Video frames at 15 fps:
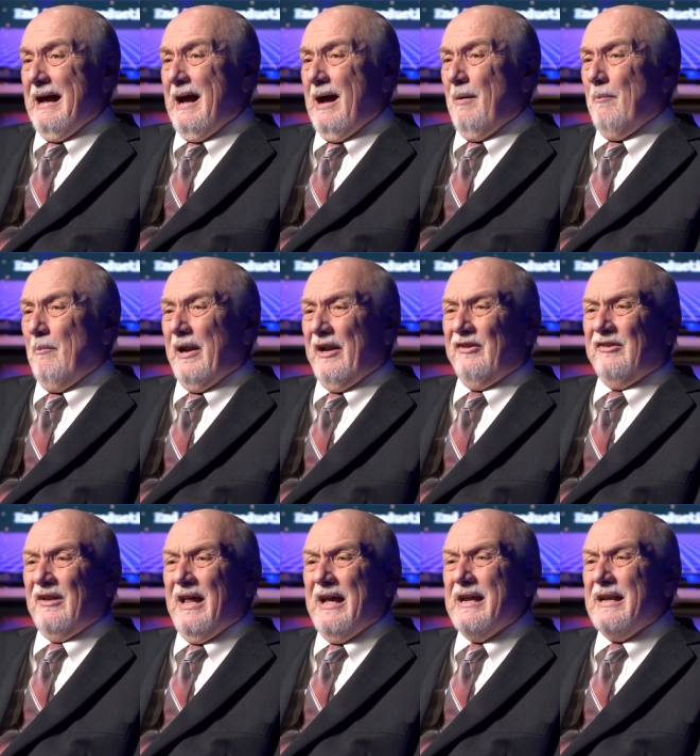but
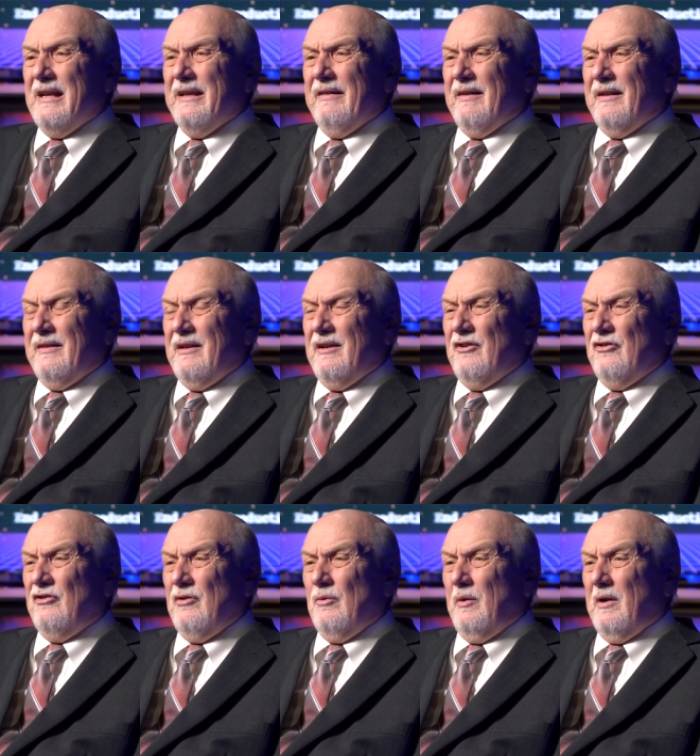it's likely that the
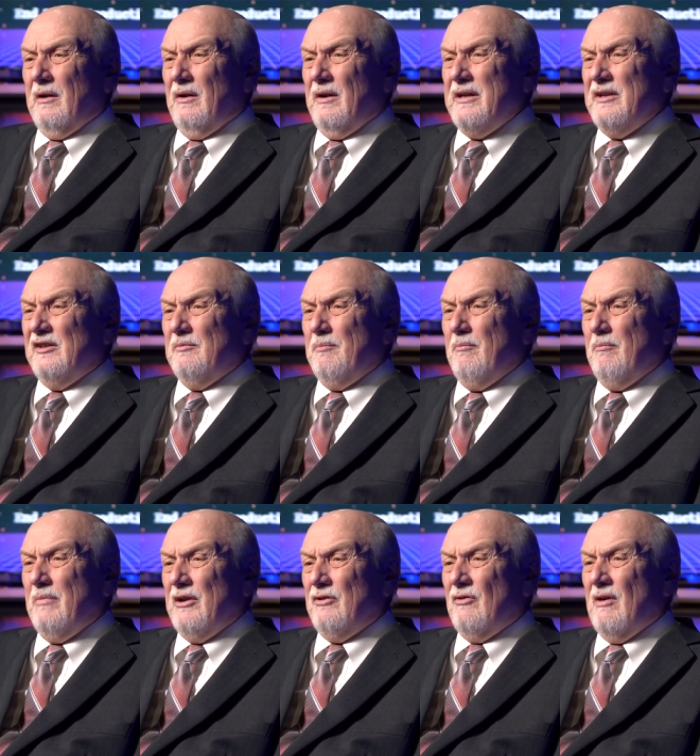issue would at
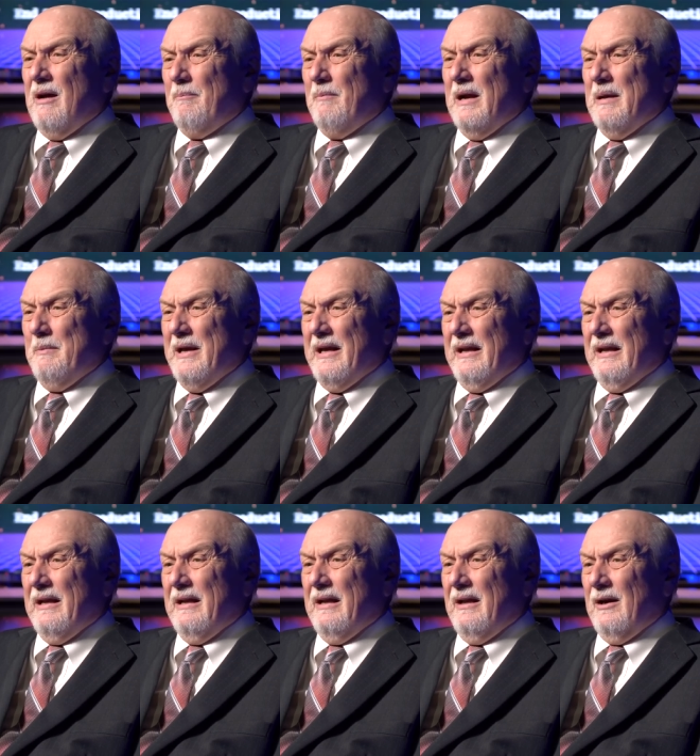least be dropped by
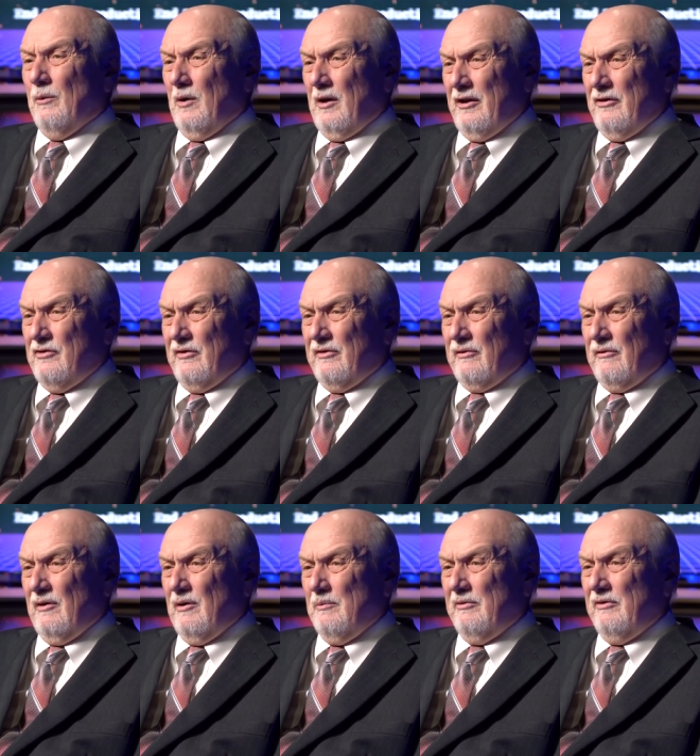many irreligious
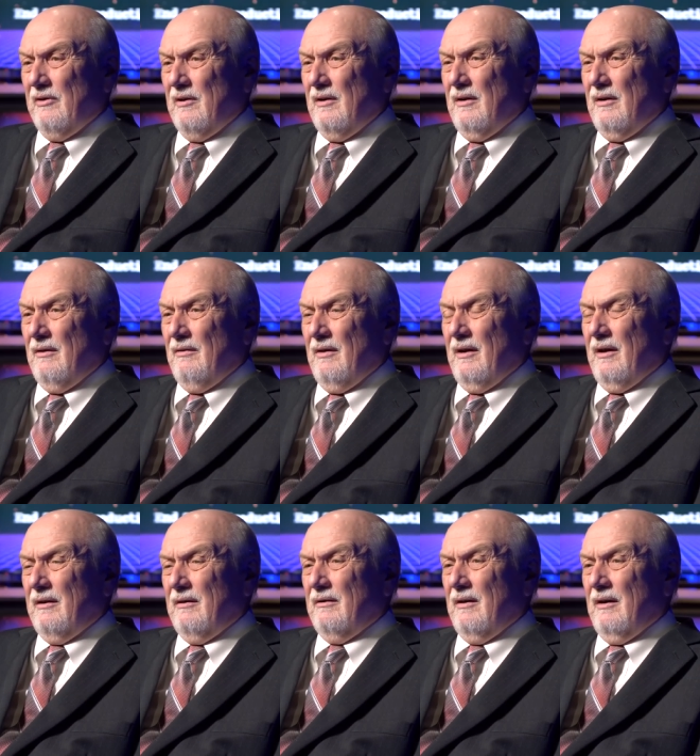groups
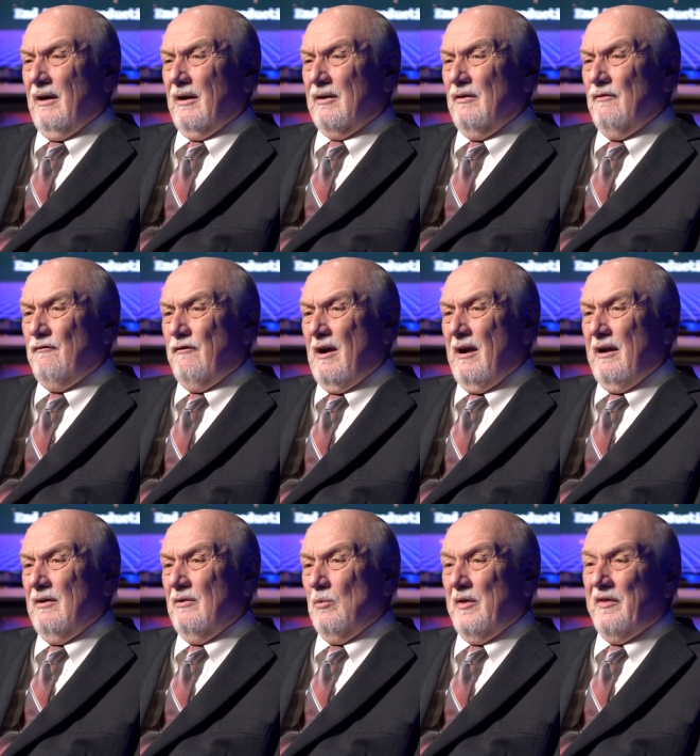that could
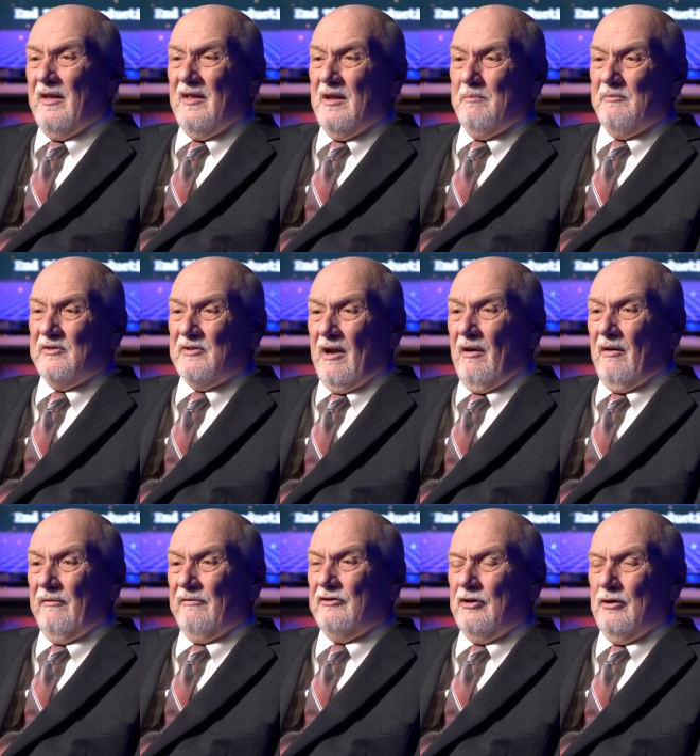find within
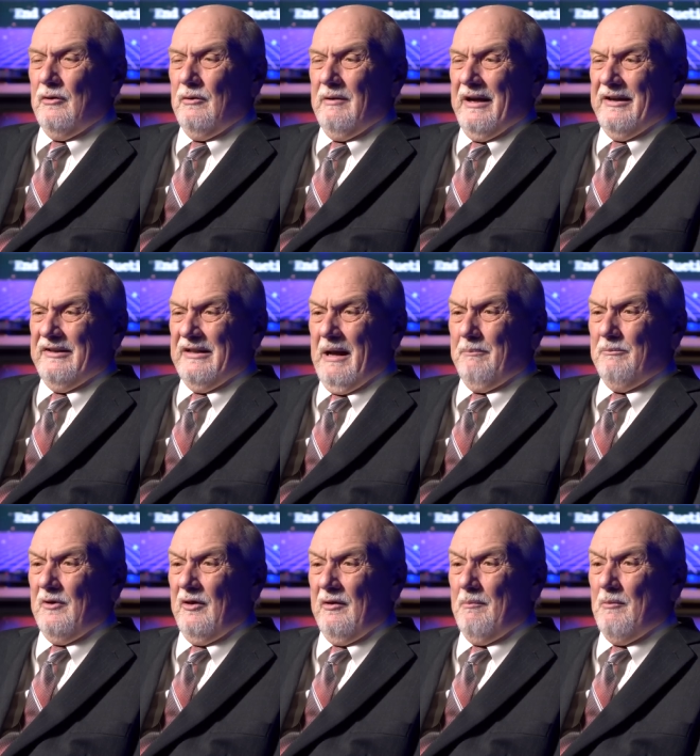themselves to
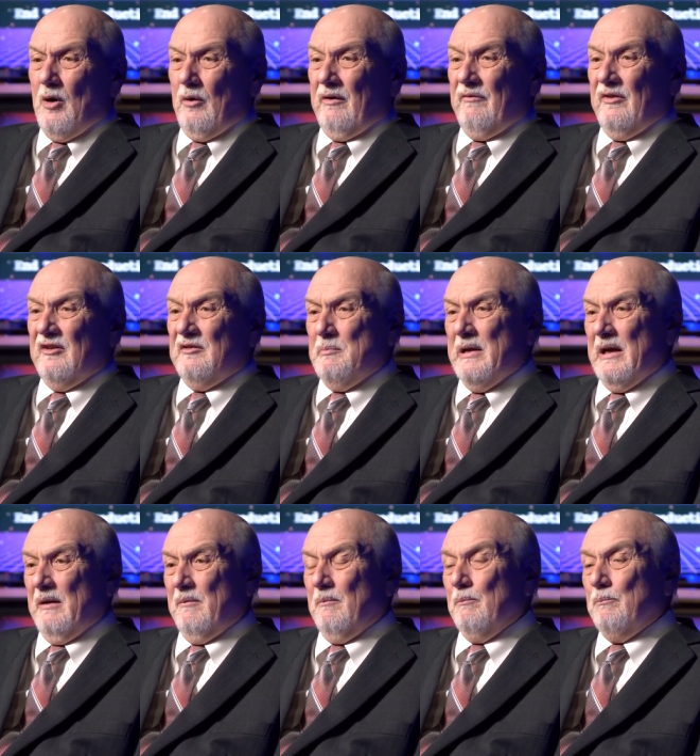accept the motive that's
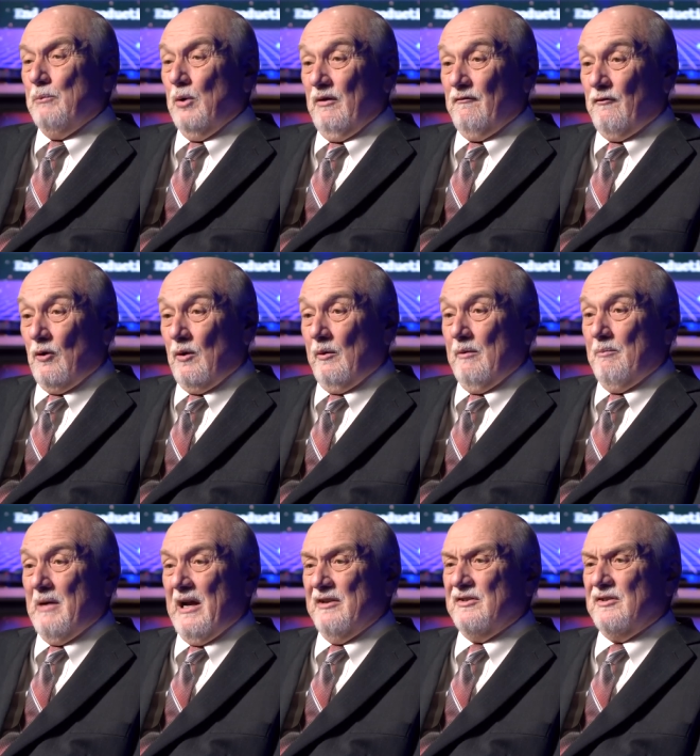being put
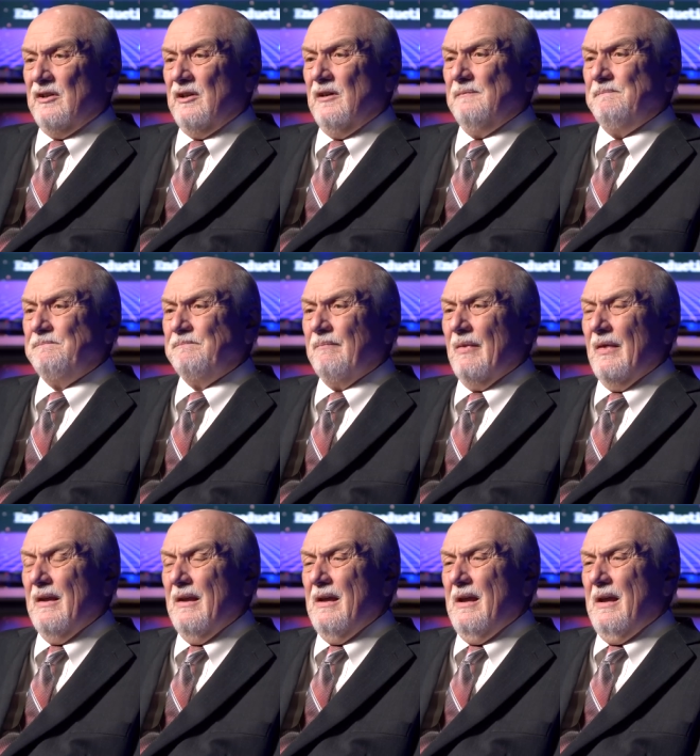forward by CERN.
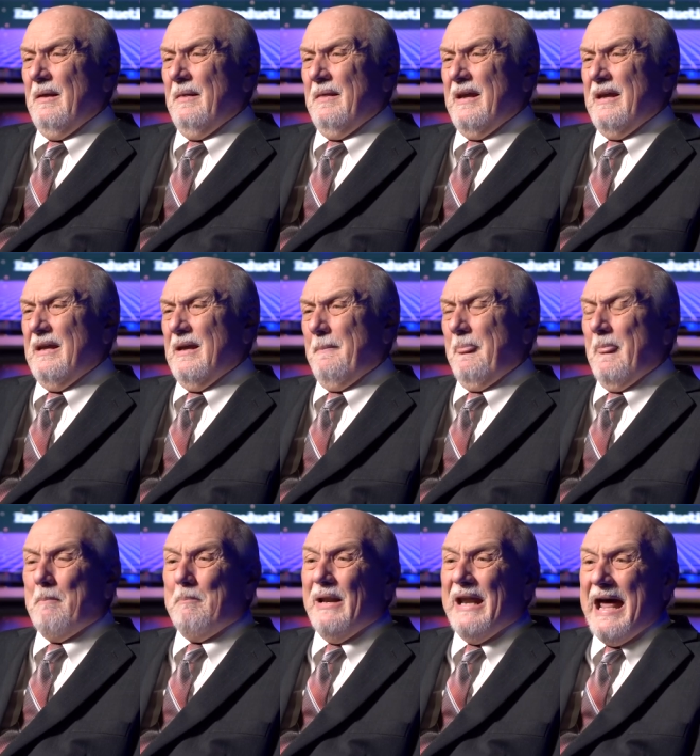
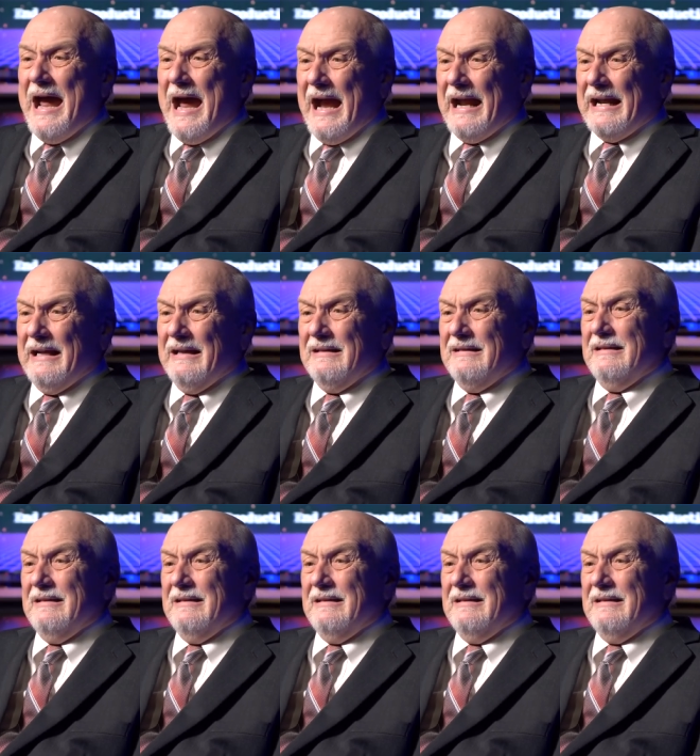The plaque